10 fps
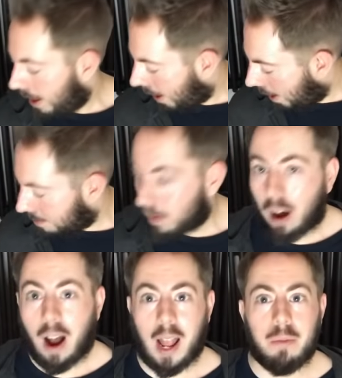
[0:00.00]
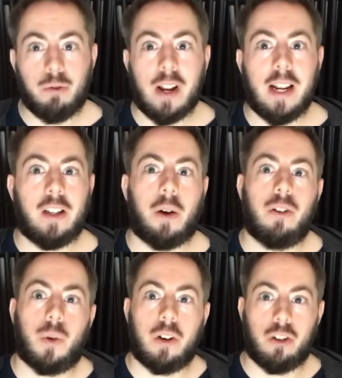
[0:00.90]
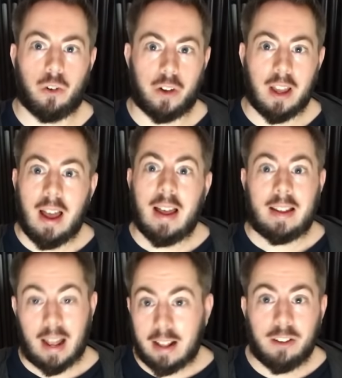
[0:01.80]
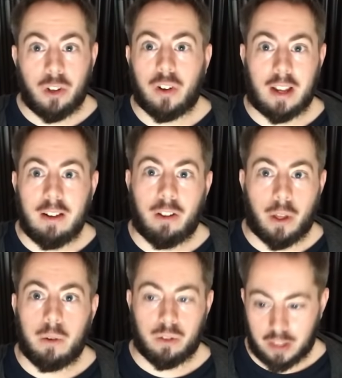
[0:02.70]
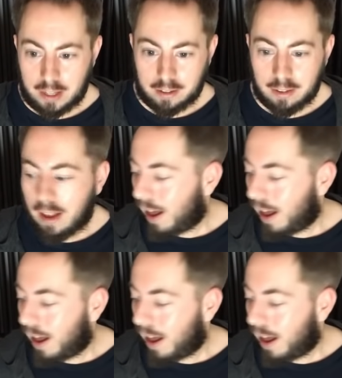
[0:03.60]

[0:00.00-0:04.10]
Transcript: I am really going to enjoy getting stuck into those things.